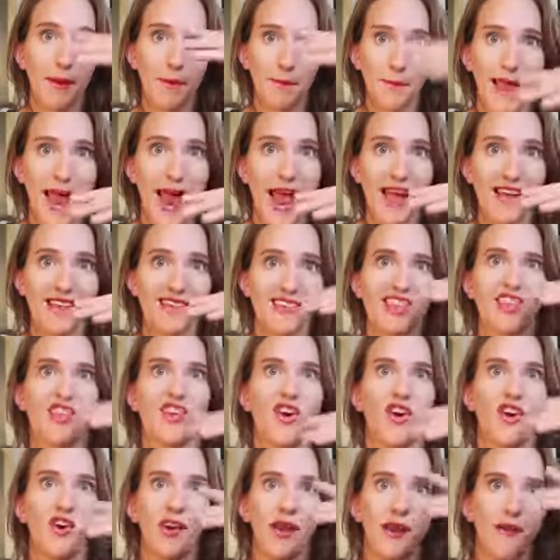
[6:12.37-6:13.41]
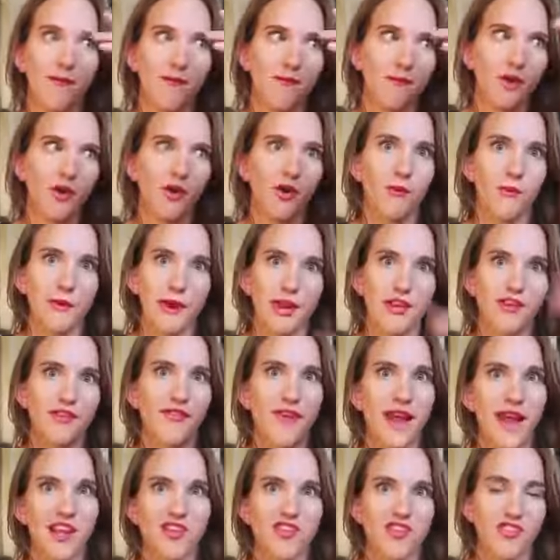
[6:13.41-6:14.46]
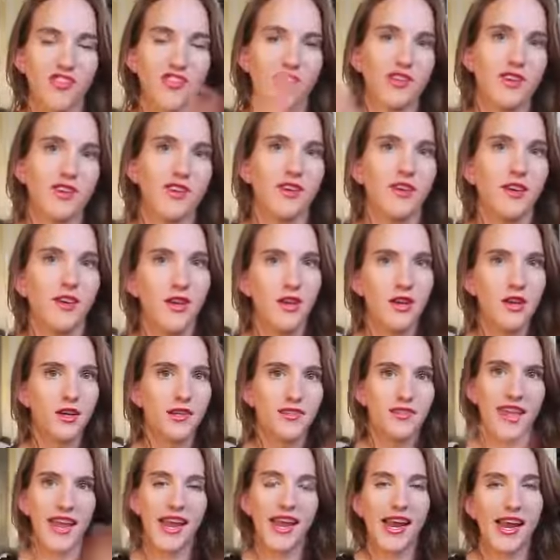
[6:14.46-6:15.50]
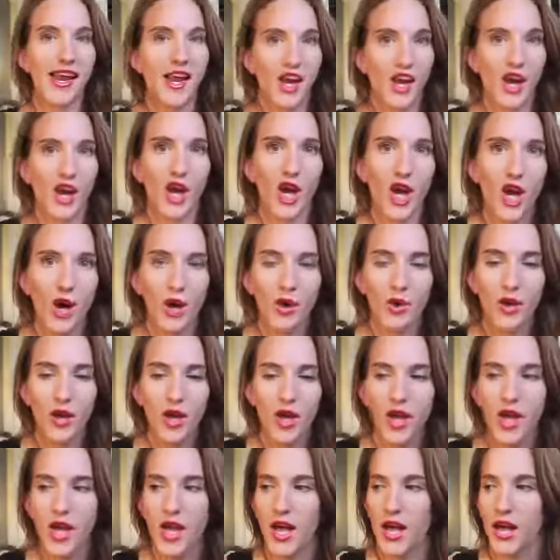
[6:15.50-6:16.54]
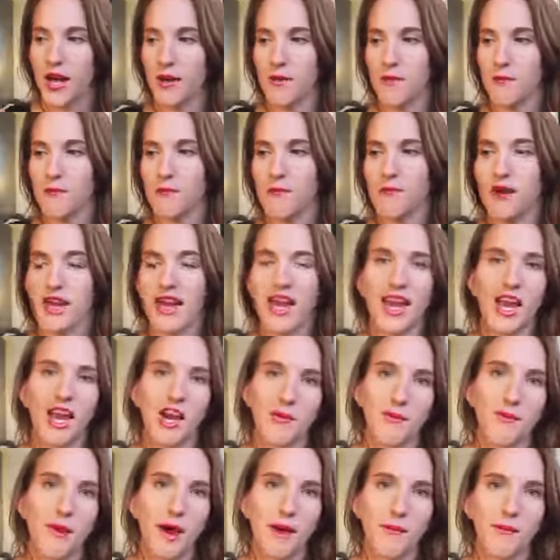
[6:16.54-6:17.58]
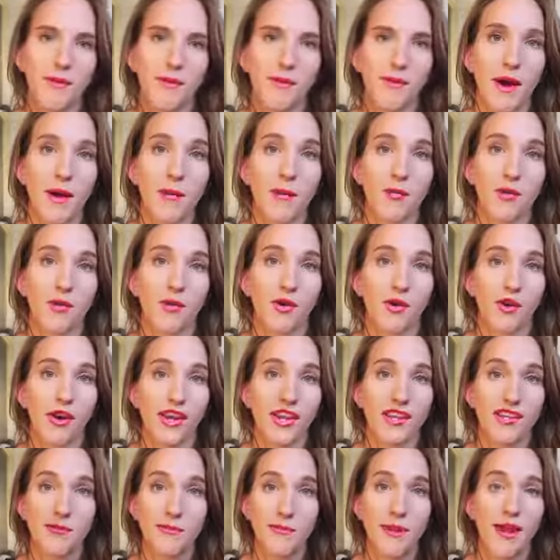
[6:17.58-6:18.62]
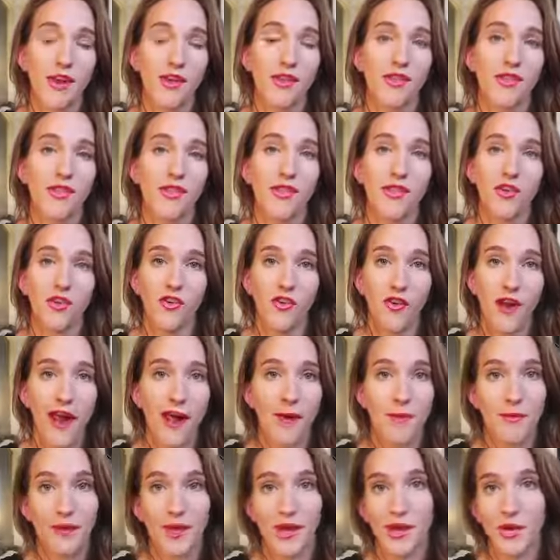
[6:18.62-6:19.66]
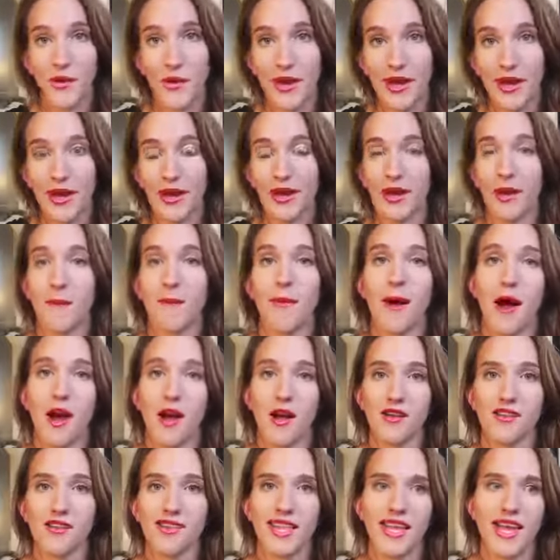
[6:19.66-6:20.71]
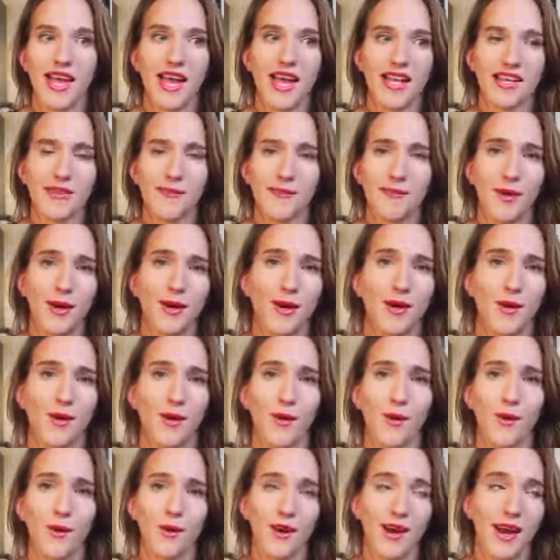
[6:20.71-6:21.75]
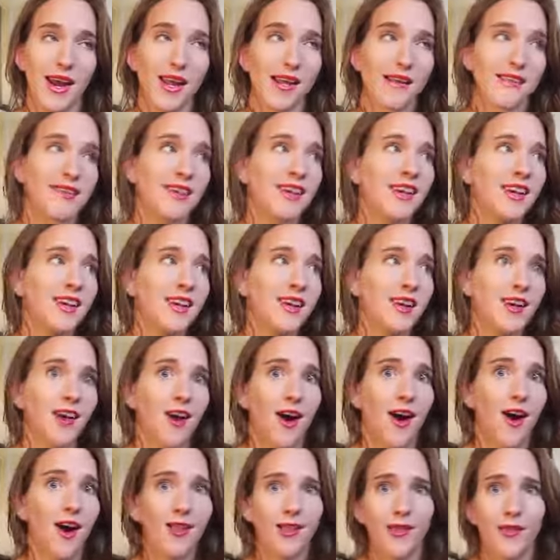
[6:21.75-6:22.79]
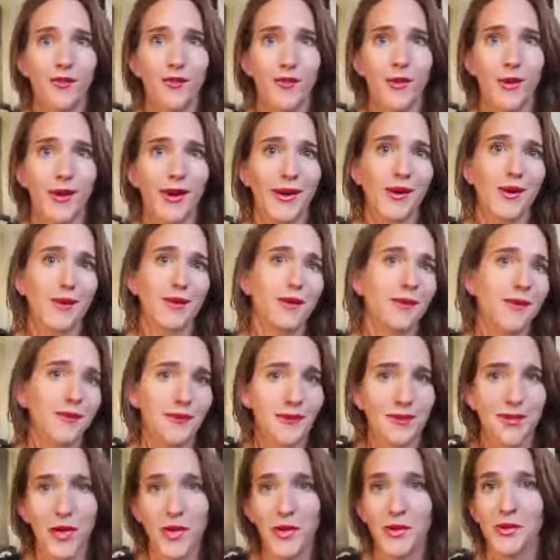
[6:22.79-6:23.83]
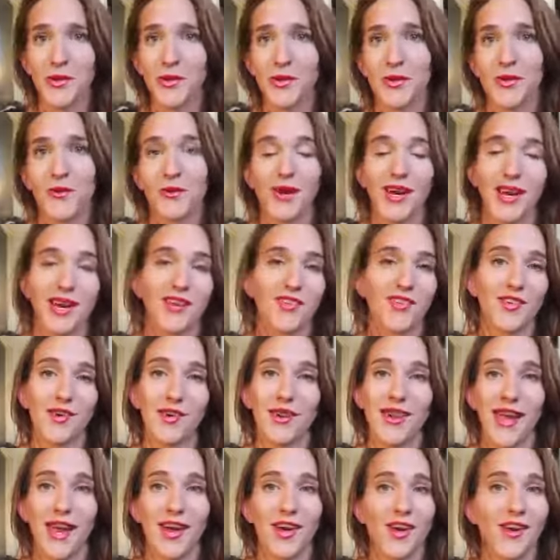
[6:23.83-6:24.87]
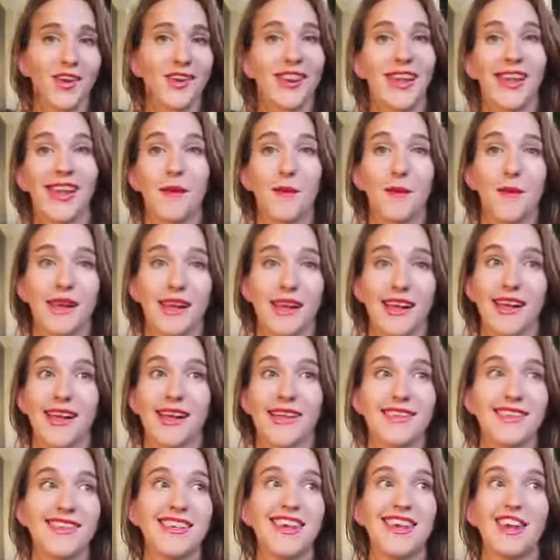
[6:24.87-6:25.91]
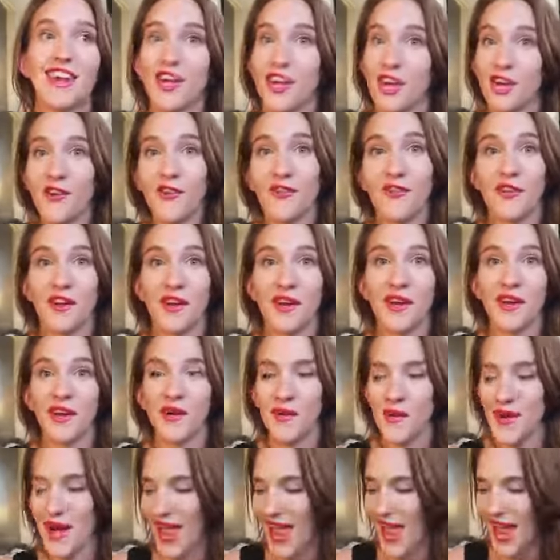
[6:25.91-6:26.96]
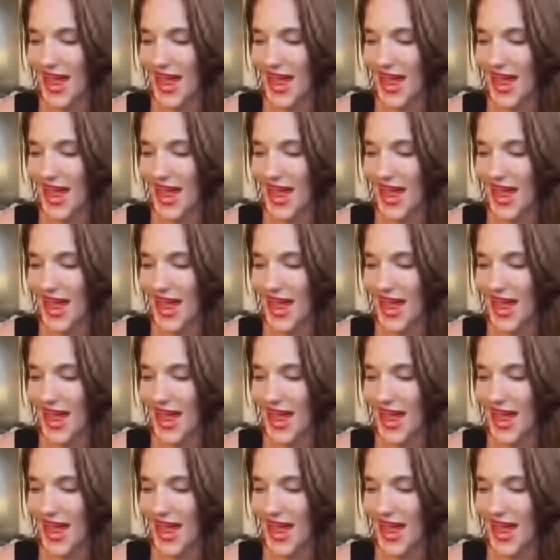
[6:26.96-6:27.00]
bags that are already, you know, manufactured, and take it and go. But air popped popcorn is better than the crap that you get in a box that has butter or has olive oil or salt or whatever they are claiming is good for you.